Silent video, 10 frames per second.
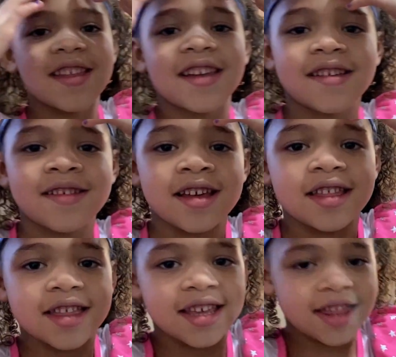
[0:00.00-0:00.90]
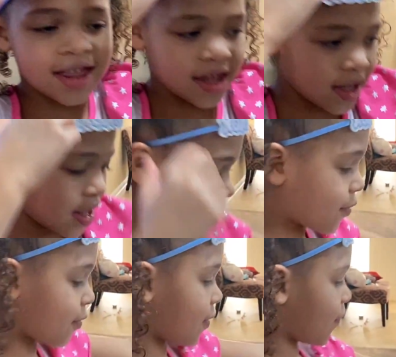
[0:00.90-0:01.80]
Uh, the, the,
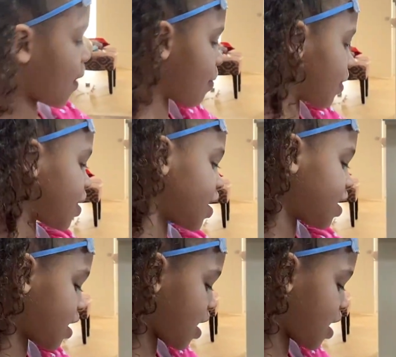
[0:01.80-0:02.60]
this was from this